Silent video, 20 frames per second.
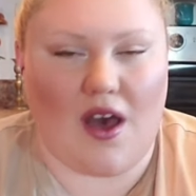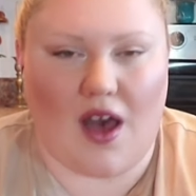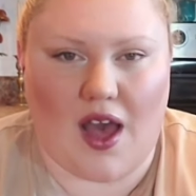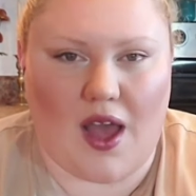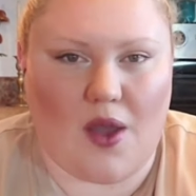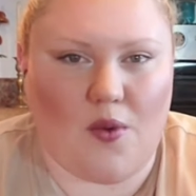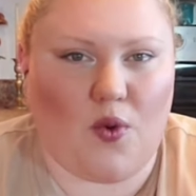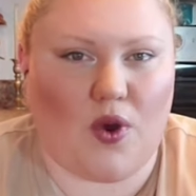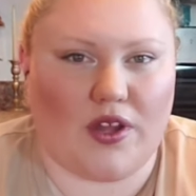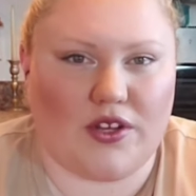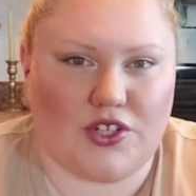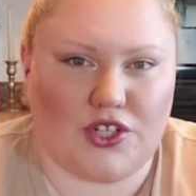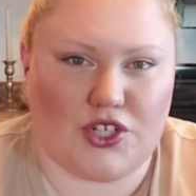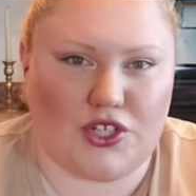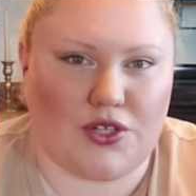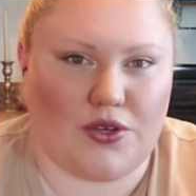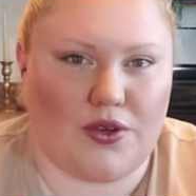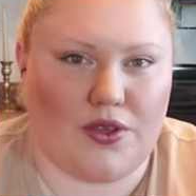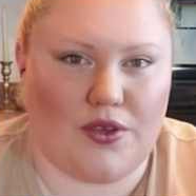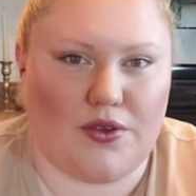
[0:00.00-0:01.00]
I want to
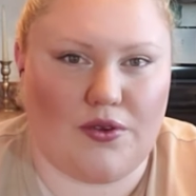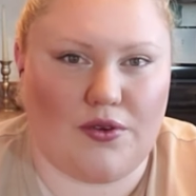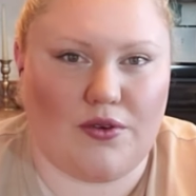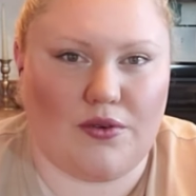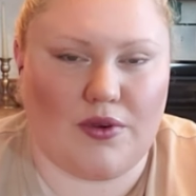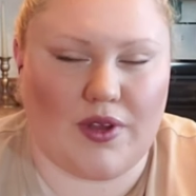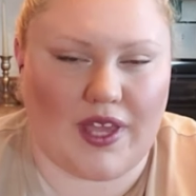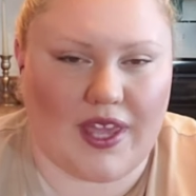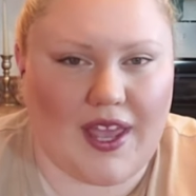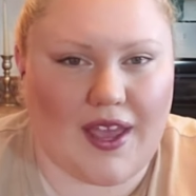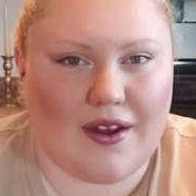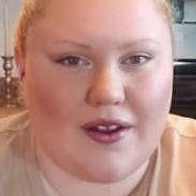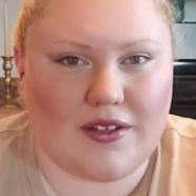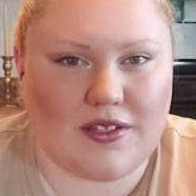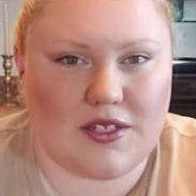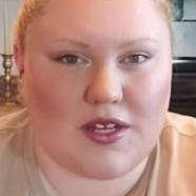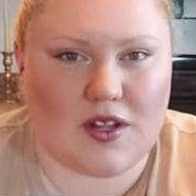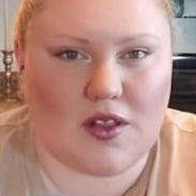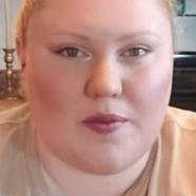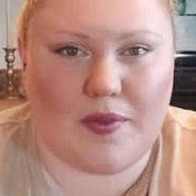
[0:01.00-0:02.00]
show you what
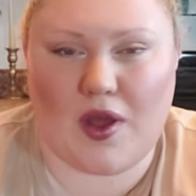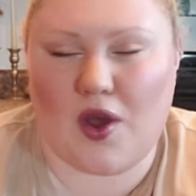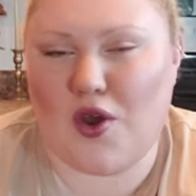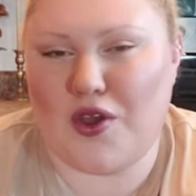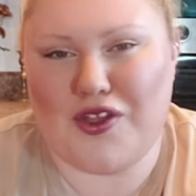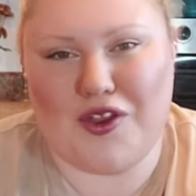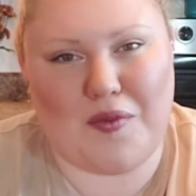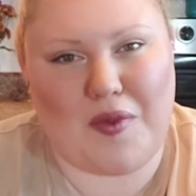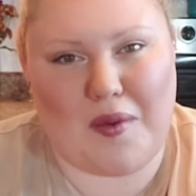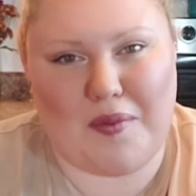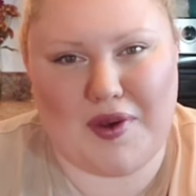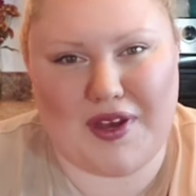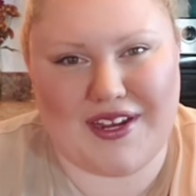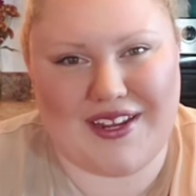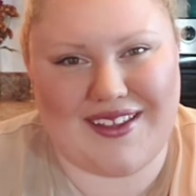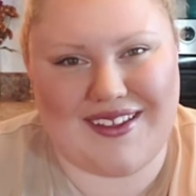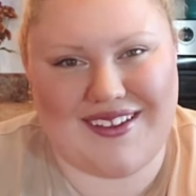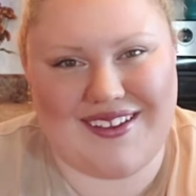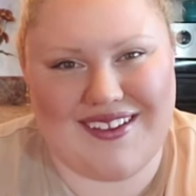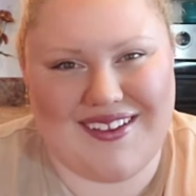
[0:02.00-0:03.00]
canning's all about. You're my
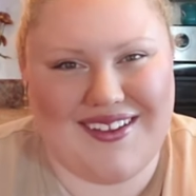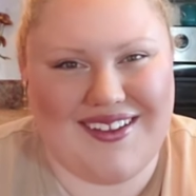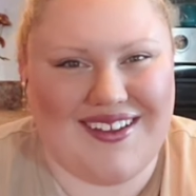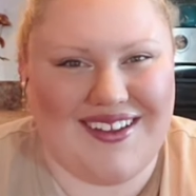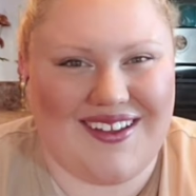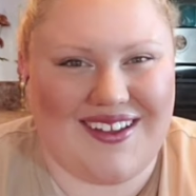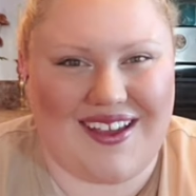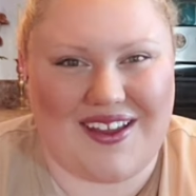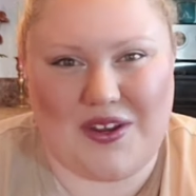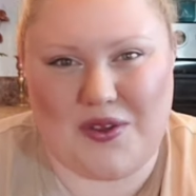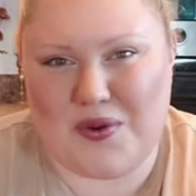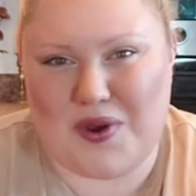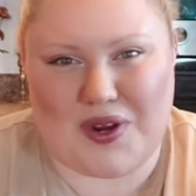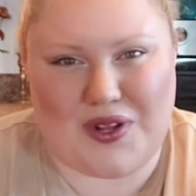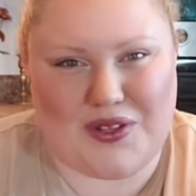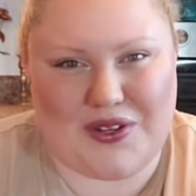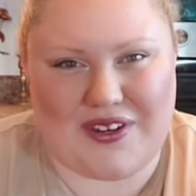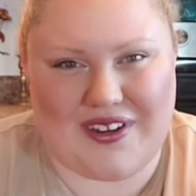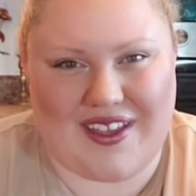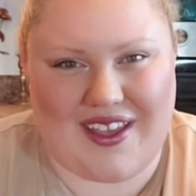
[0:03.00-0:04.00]
buddy, and you want
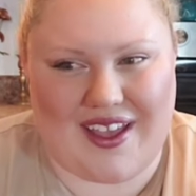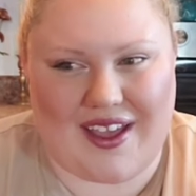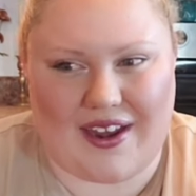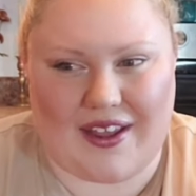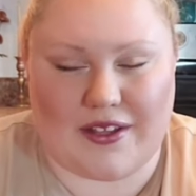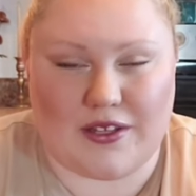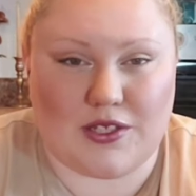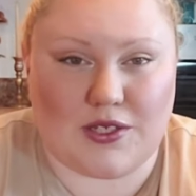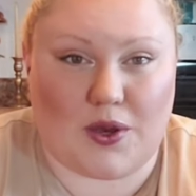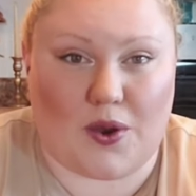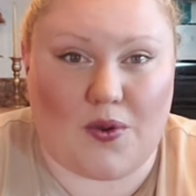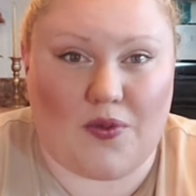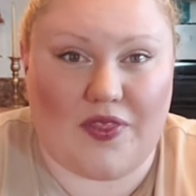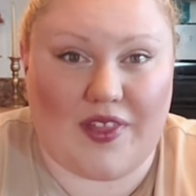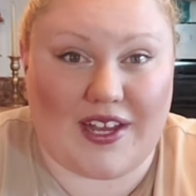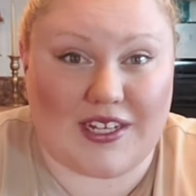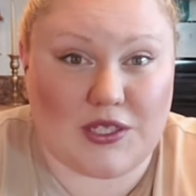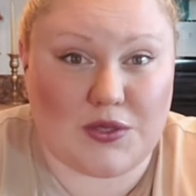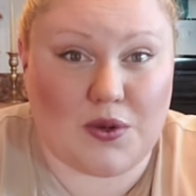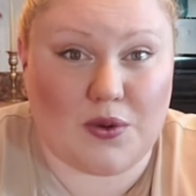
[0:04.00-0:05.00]
to learn canning. So
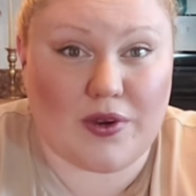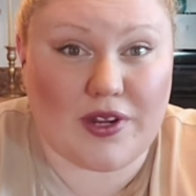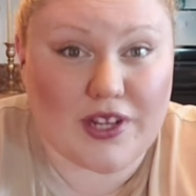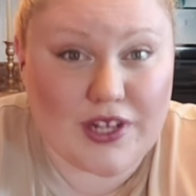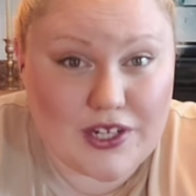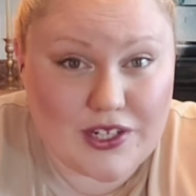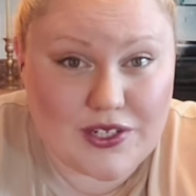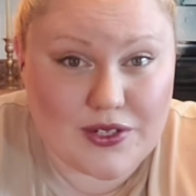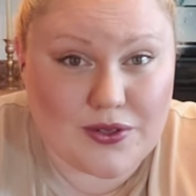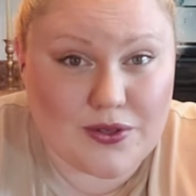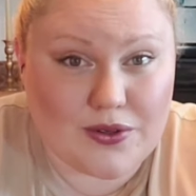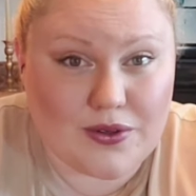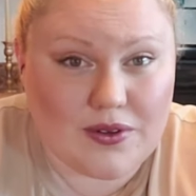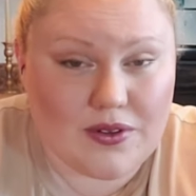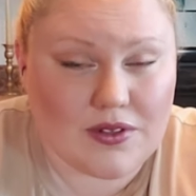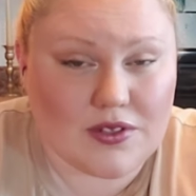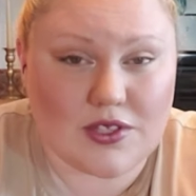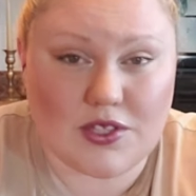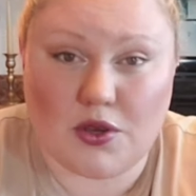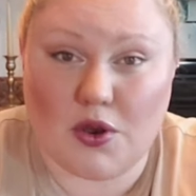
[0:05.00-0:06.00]
that's what we're going to do.
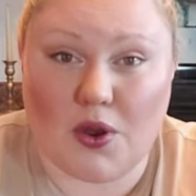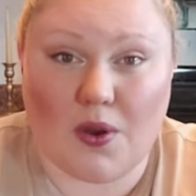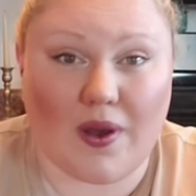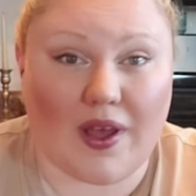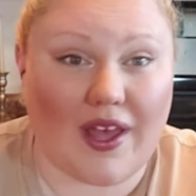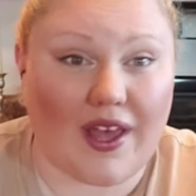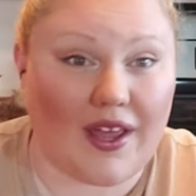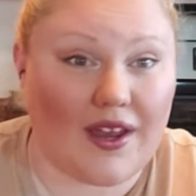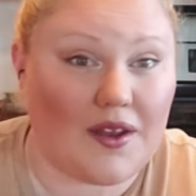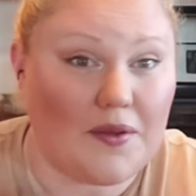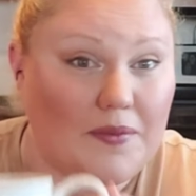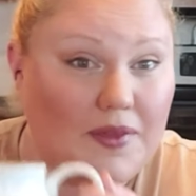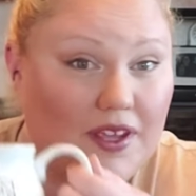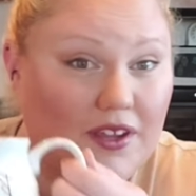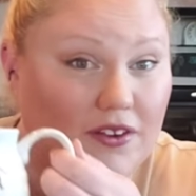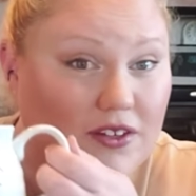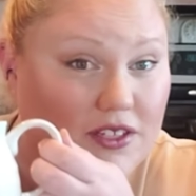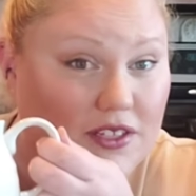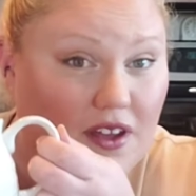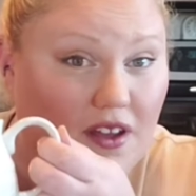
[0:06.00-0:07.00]
So go ahead and make
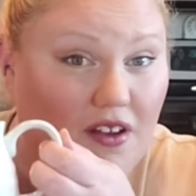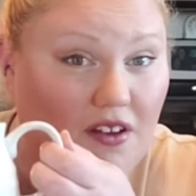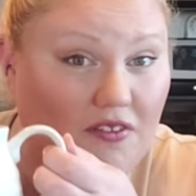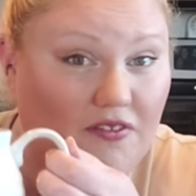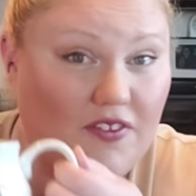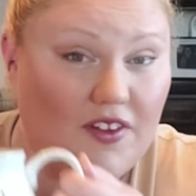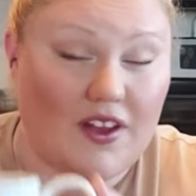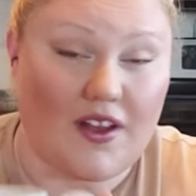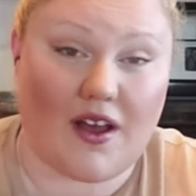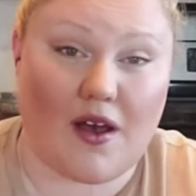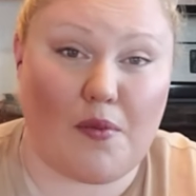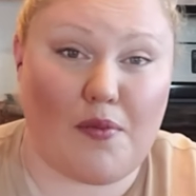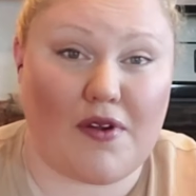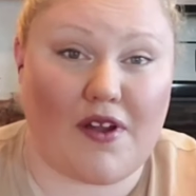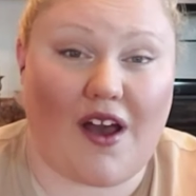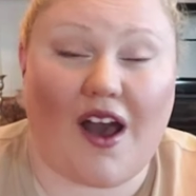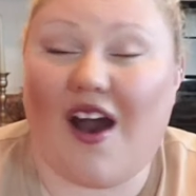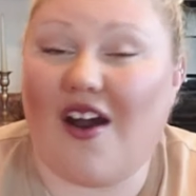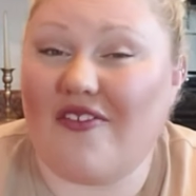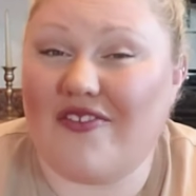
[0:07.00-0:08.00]
yourself a cup of
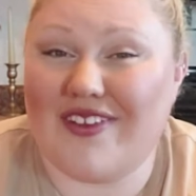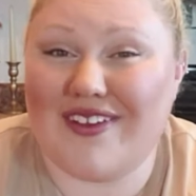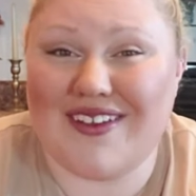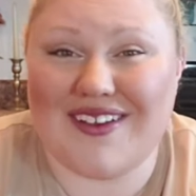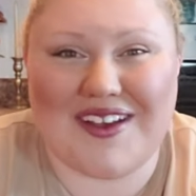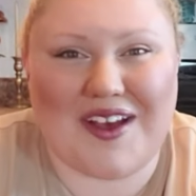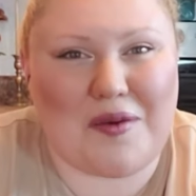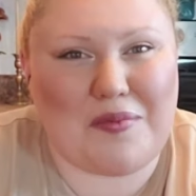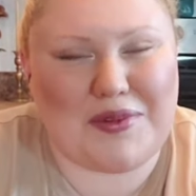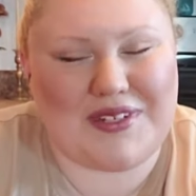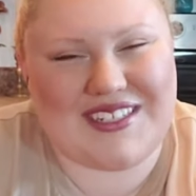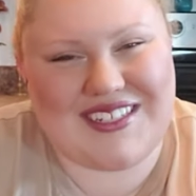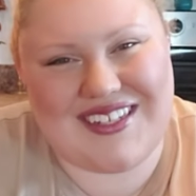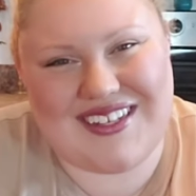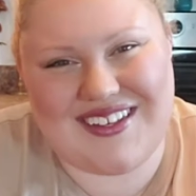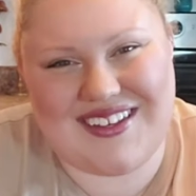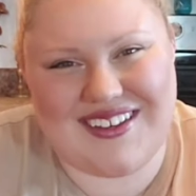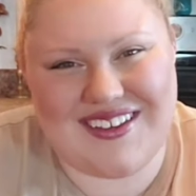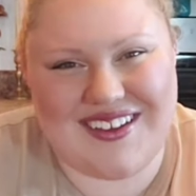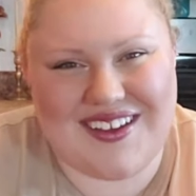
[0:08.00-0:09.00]
coffee, a cup of
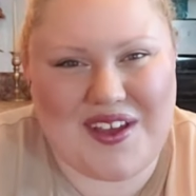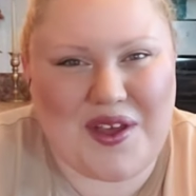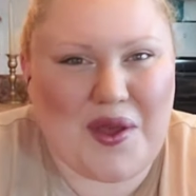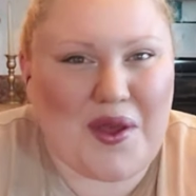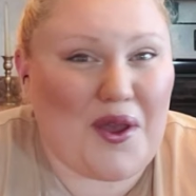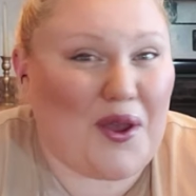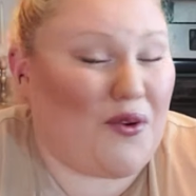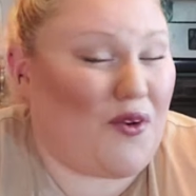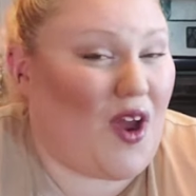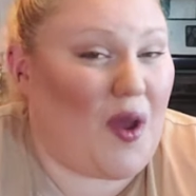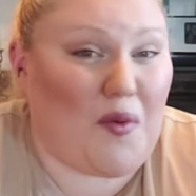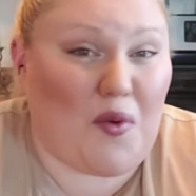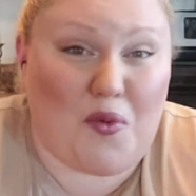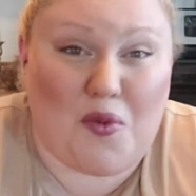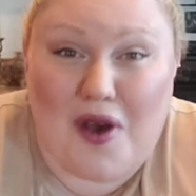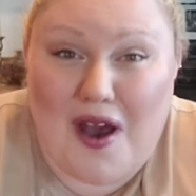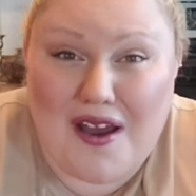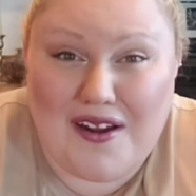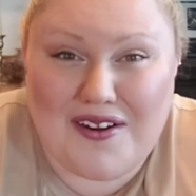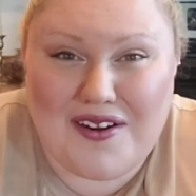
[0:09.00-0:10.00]
tea, grab a
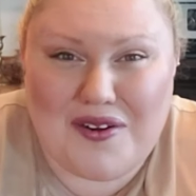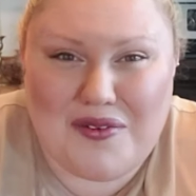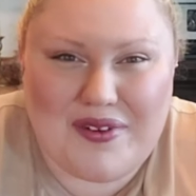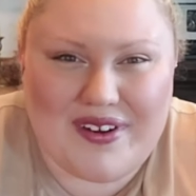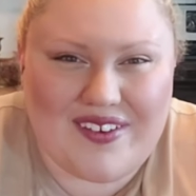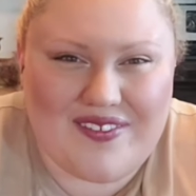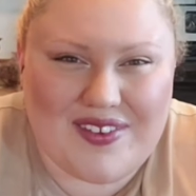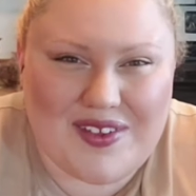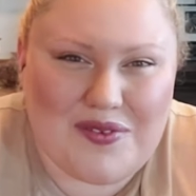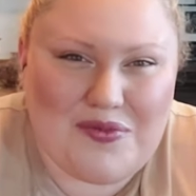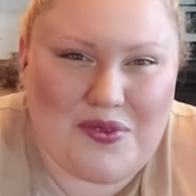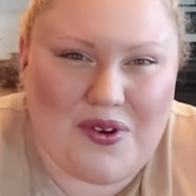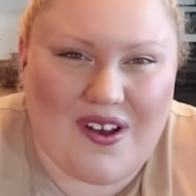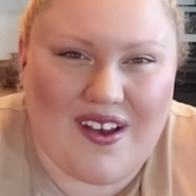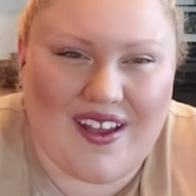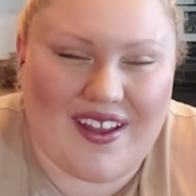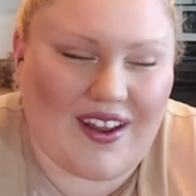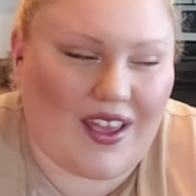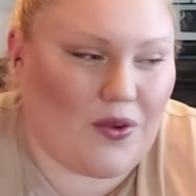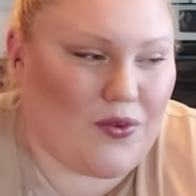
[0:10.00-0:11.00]
water, whatever you
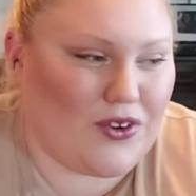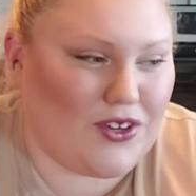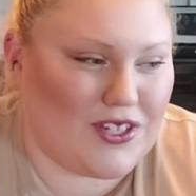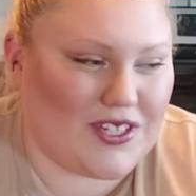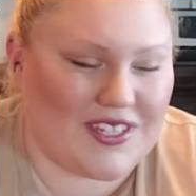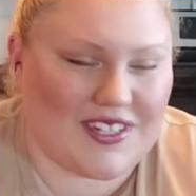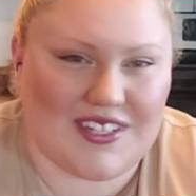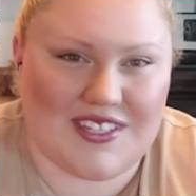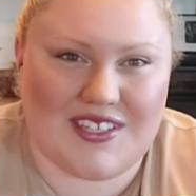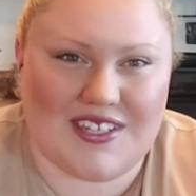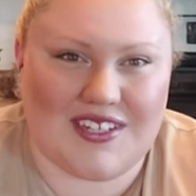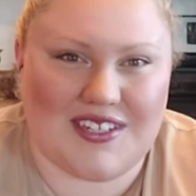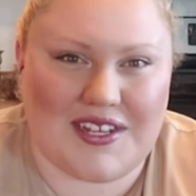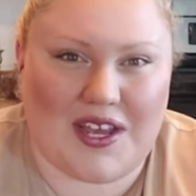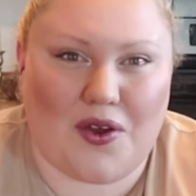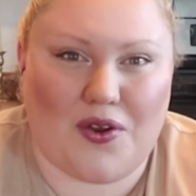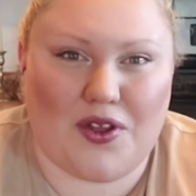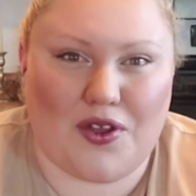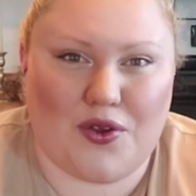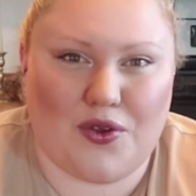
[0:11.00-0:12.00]
want, and we're just going to sit
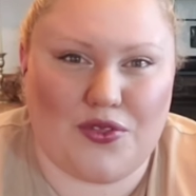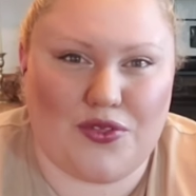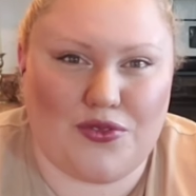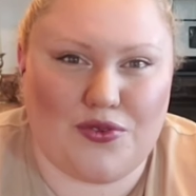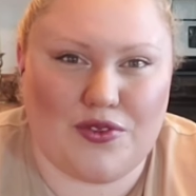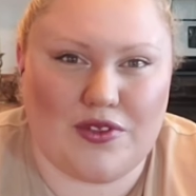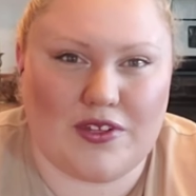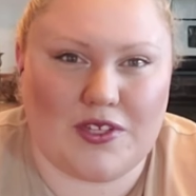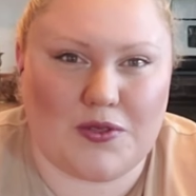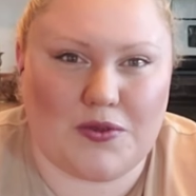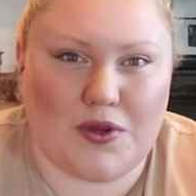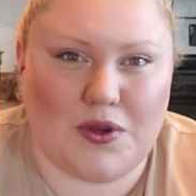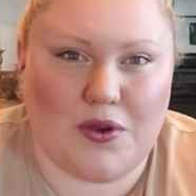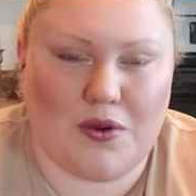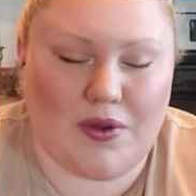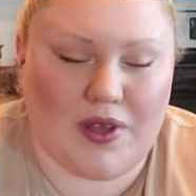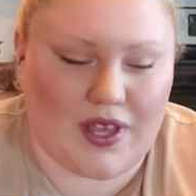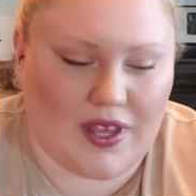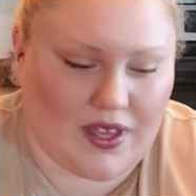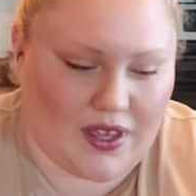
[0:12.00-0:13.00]
down and go through this real
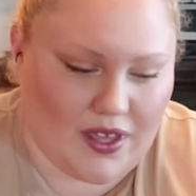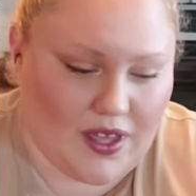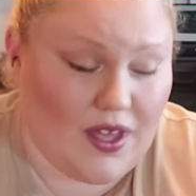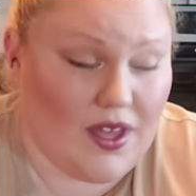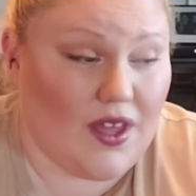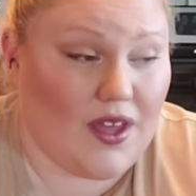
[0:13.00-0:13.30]
quick.